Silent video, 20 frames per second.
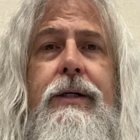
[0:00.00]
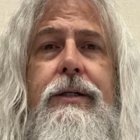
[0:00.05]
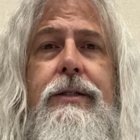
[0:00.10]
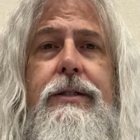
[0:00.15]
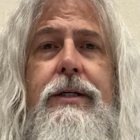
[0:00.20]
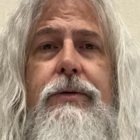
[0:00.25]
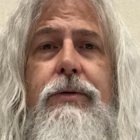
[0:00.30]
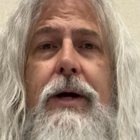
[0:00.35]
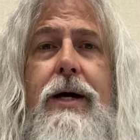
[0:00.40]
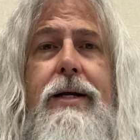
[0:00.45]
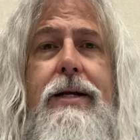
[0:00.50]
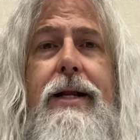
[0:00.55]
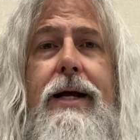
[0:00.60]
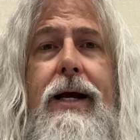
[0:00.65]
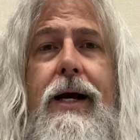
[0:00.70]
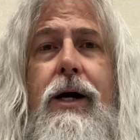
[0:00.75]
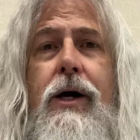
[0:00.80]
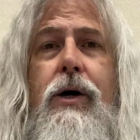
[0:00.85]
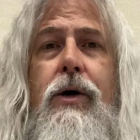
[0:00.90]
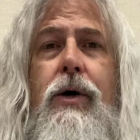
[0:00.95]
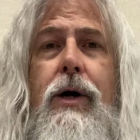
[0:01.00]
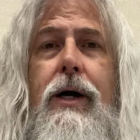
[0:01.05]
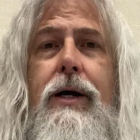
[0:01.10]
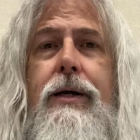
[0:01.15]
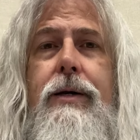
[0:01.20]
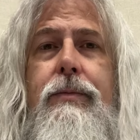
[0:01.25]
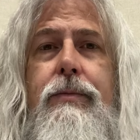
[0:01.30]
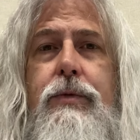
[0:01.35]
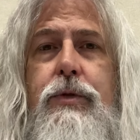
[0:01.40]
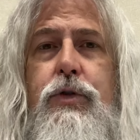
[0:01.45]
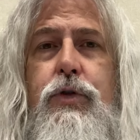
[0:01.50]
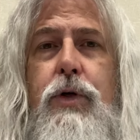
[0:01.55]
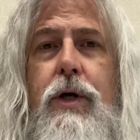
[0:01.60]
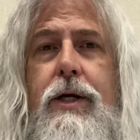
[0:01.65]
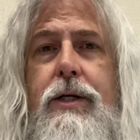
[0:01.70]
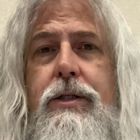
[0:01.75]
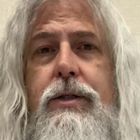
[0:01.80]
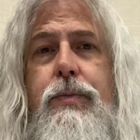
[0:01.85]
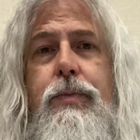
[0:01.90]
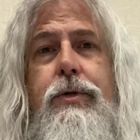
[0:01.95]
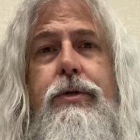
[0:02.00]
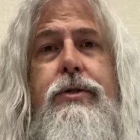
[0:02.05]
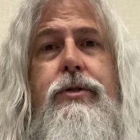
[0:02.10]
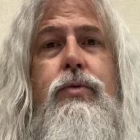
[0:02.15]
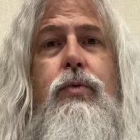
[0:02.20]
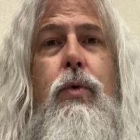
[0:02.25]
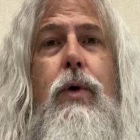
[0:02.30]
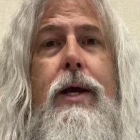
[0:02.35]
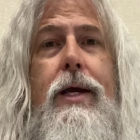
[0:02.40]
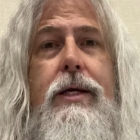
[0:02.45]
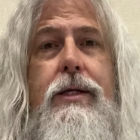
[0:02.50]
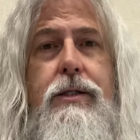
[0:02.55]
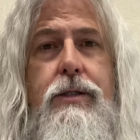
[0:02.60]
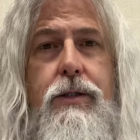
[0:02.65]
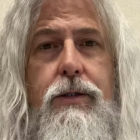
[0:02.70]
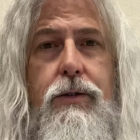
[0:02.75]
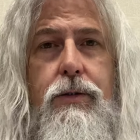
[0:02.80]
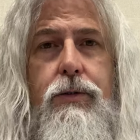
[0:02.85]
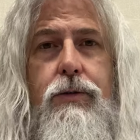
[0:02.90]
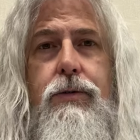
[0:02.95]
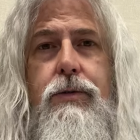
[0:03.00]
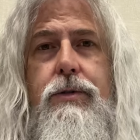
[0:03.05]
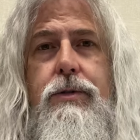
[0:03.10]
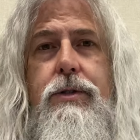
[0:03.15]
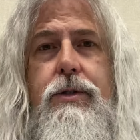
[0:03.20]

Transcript: See, right now, I am trying to persuade you